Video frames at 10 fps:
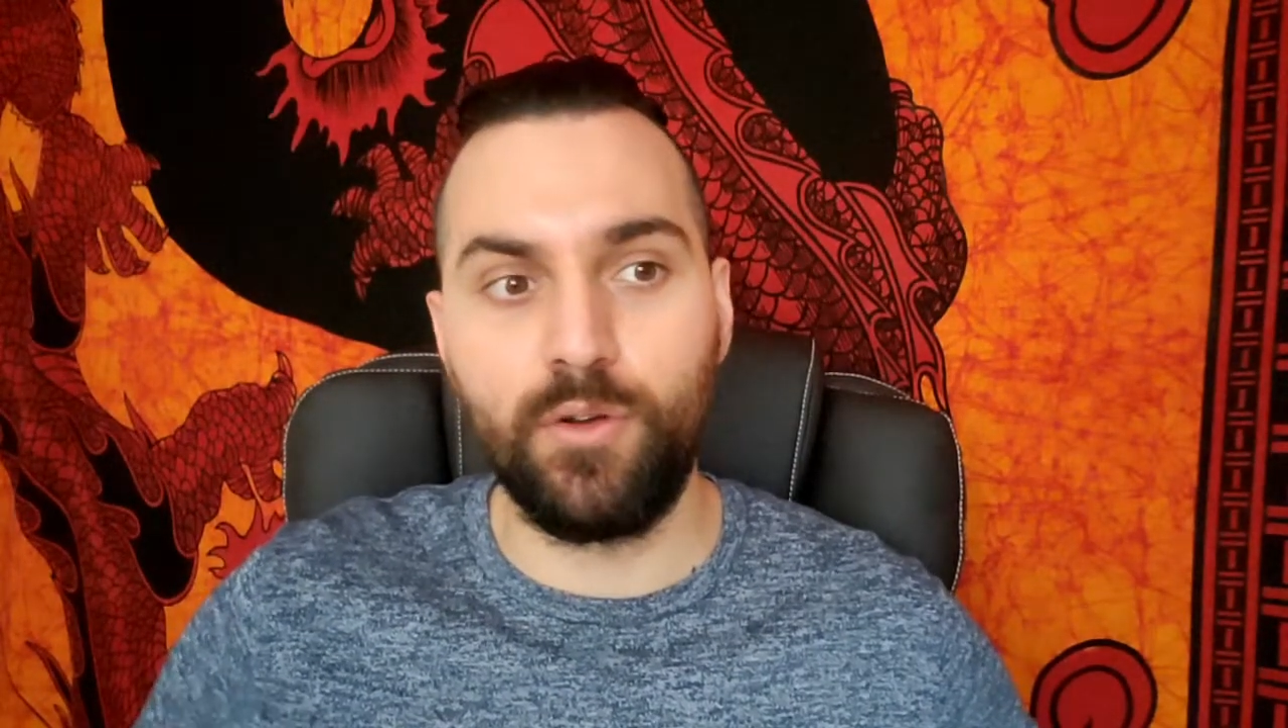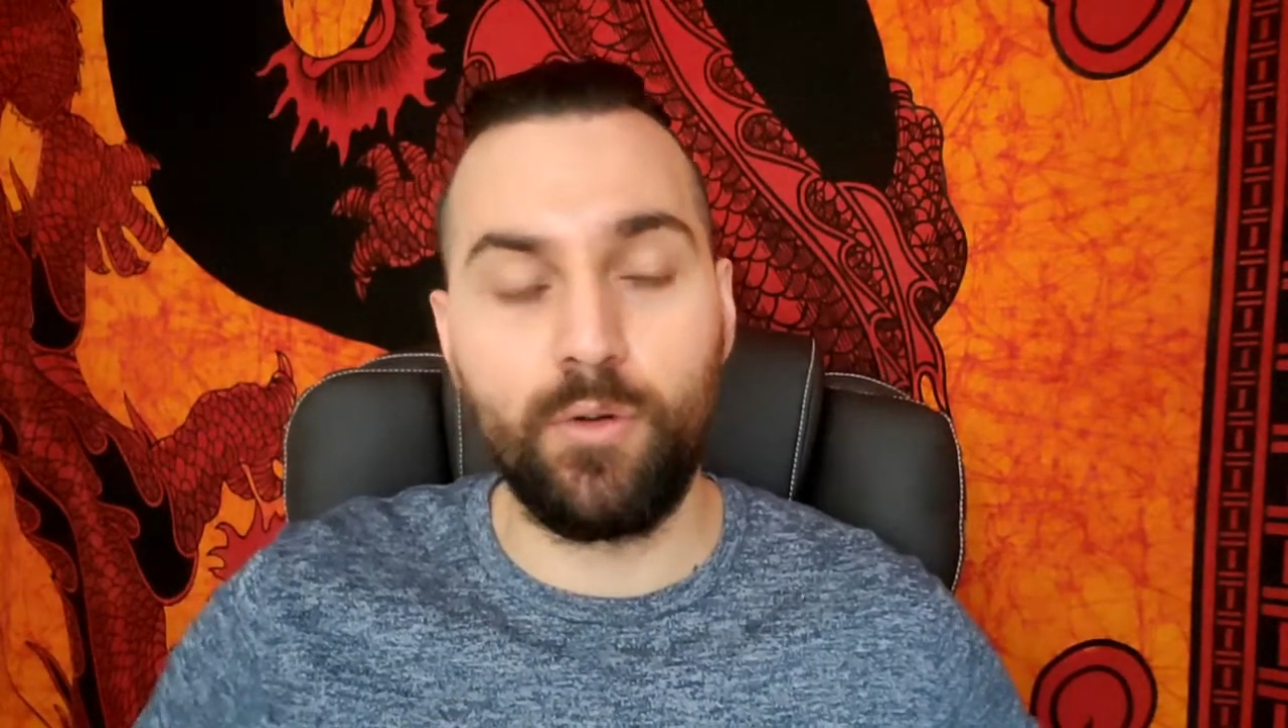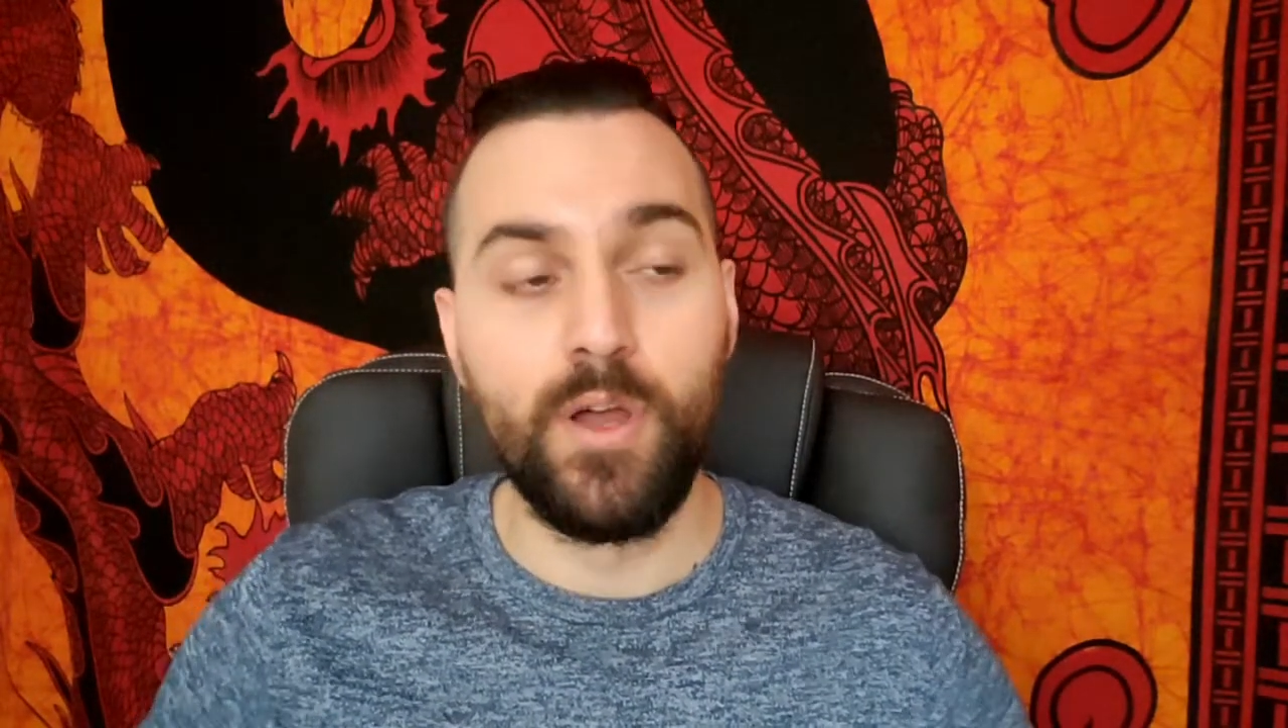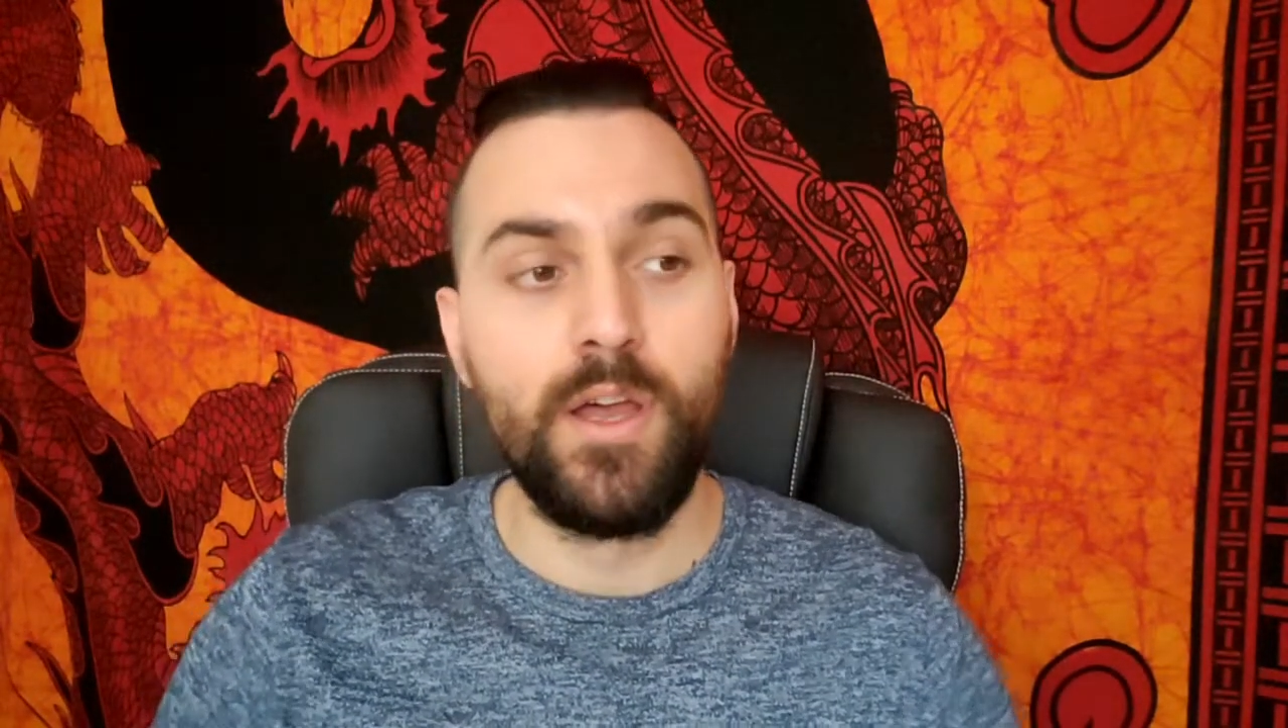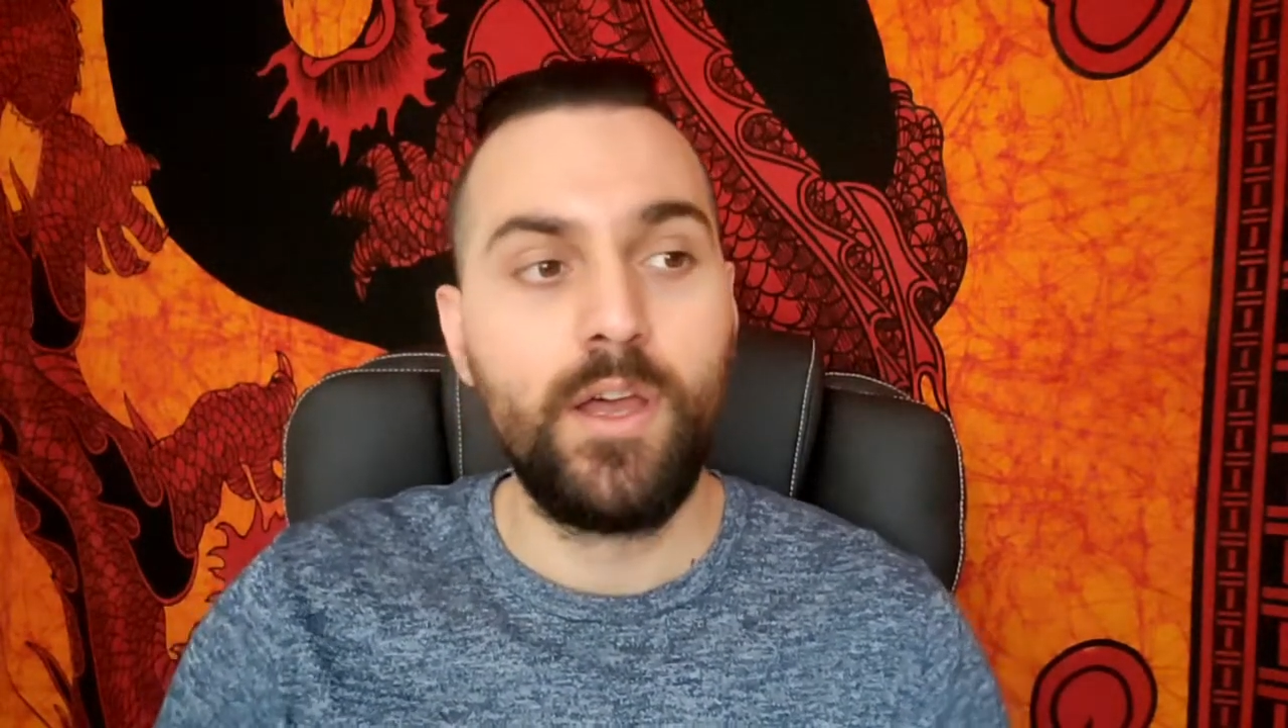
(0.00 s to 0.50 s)

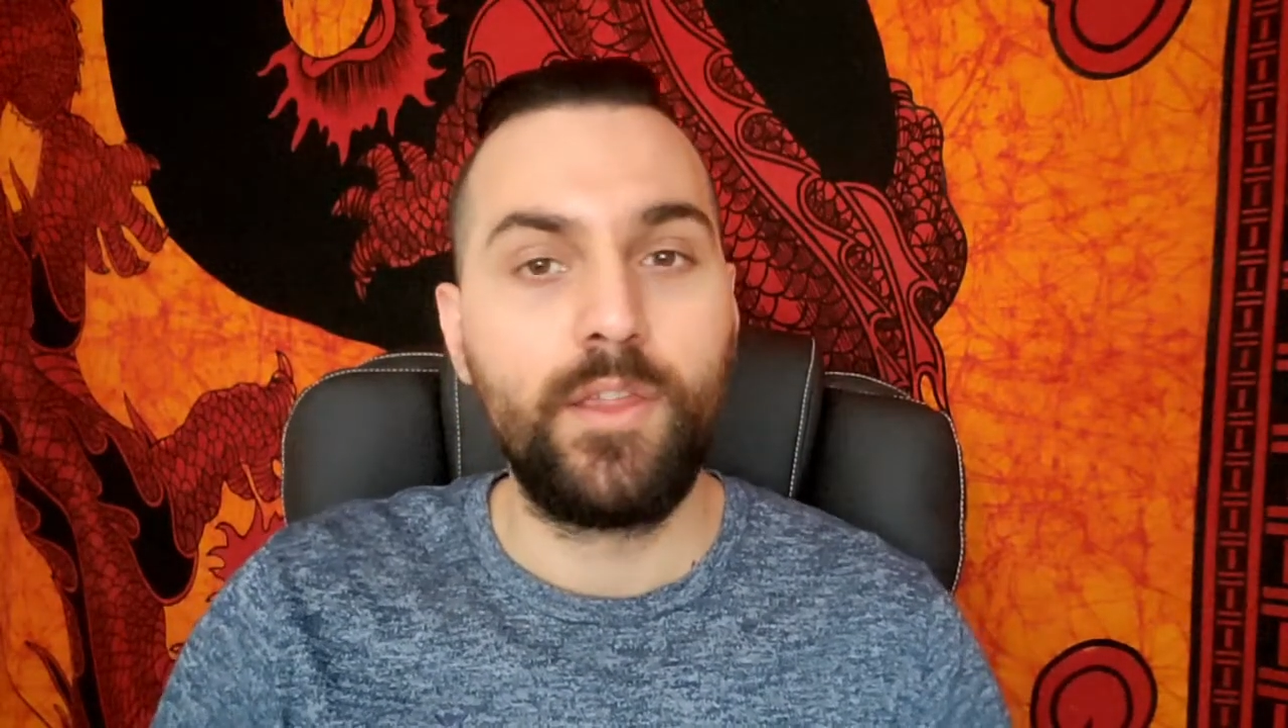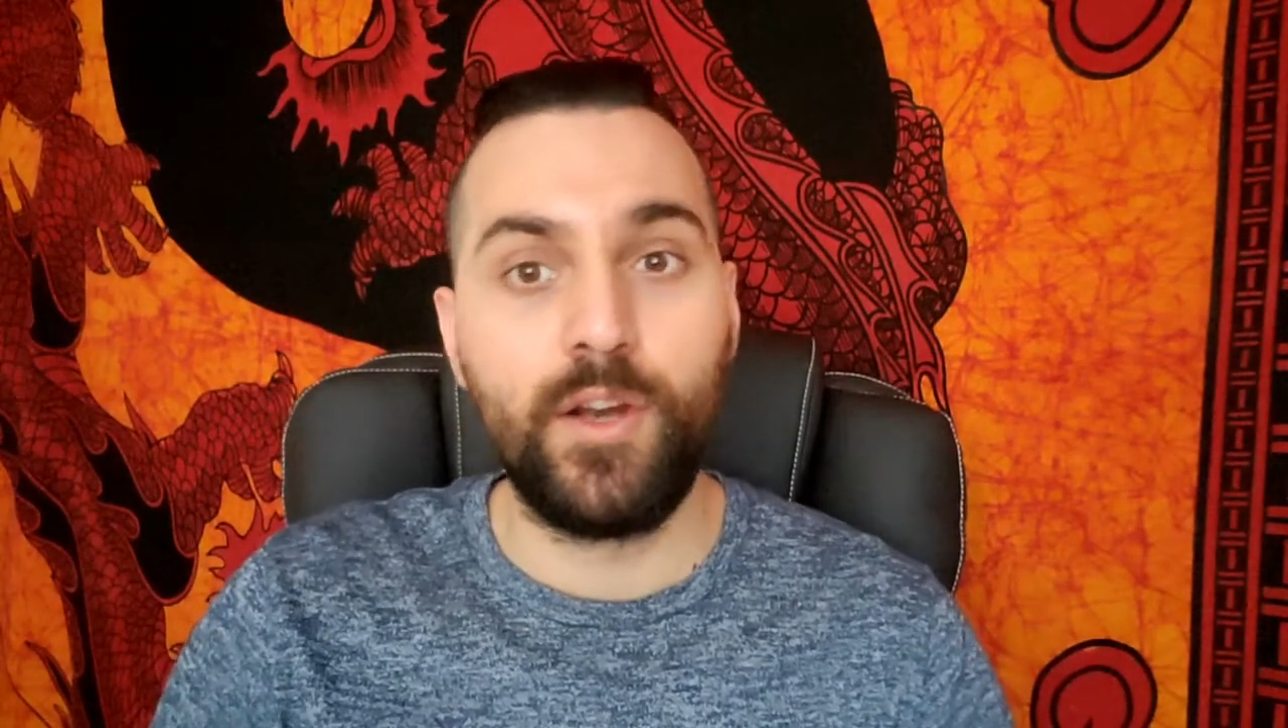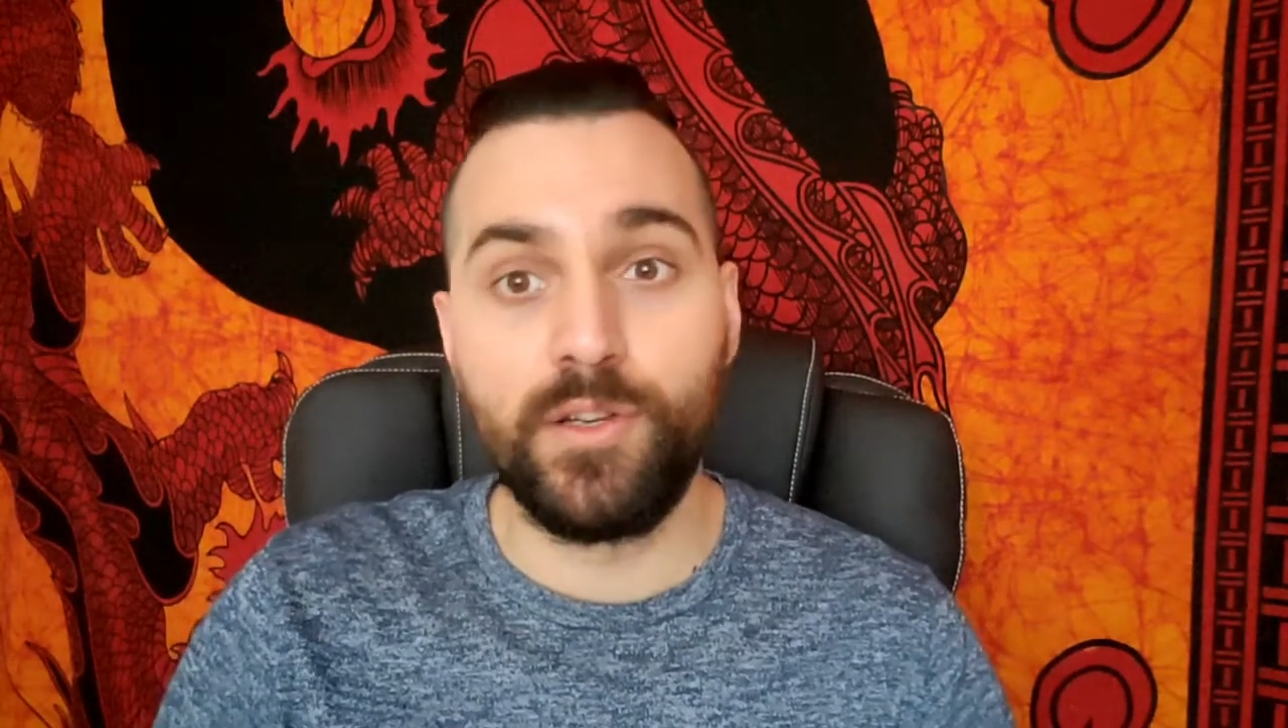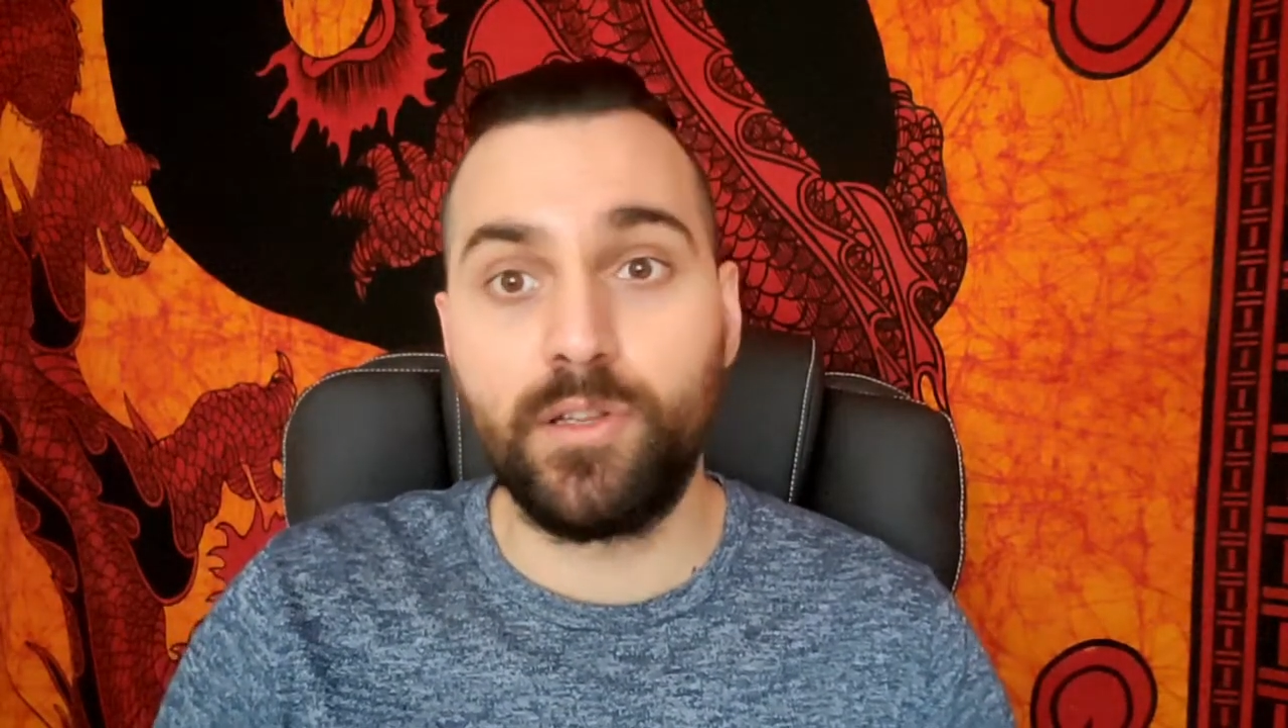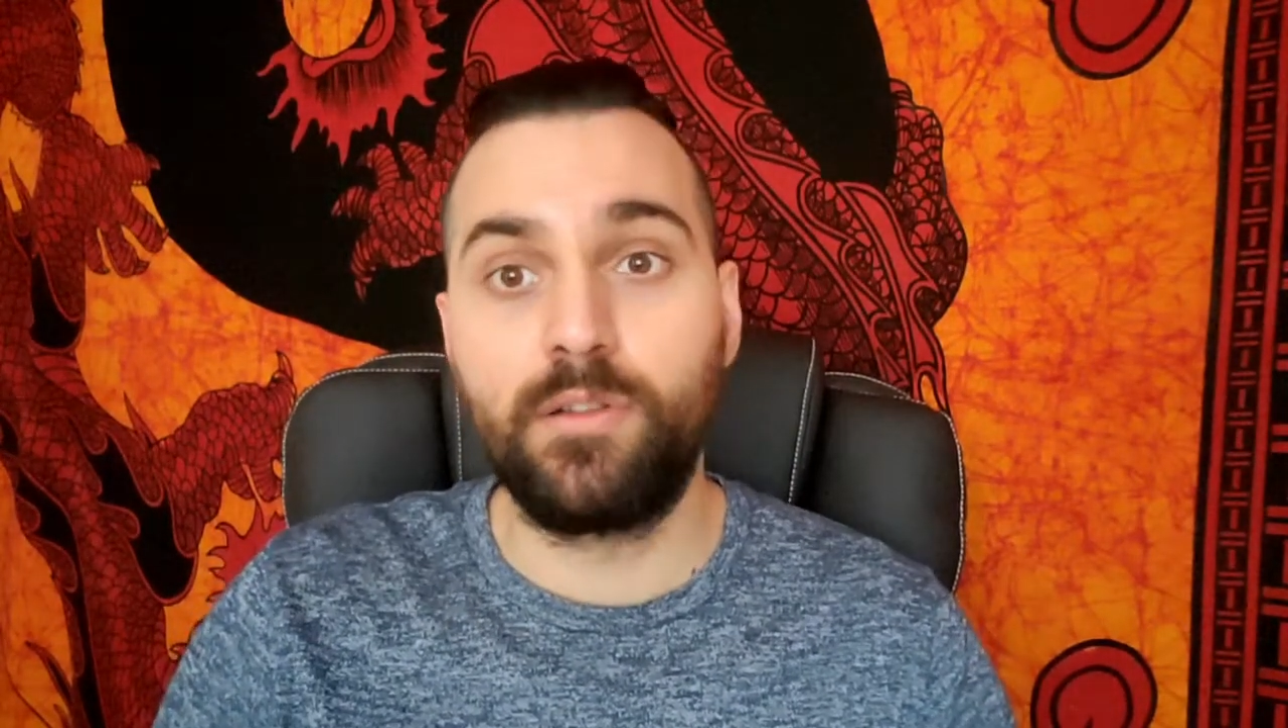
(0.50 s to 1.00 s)
So there's a